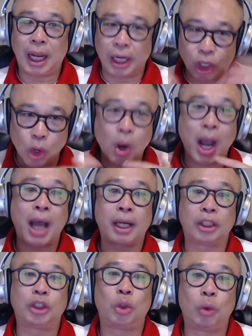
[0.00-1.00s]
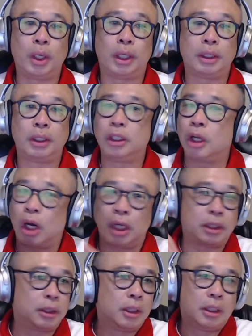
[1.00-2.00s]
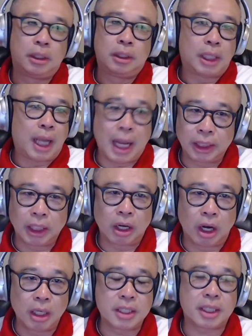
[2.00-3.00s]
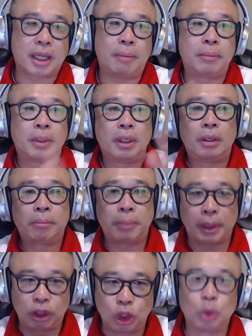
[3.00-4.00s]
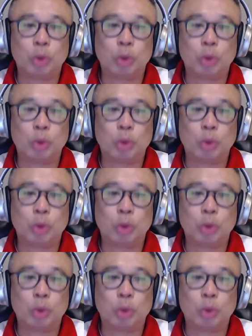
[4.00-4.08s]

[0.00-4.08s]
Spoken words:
I know how to do it, not other concept, but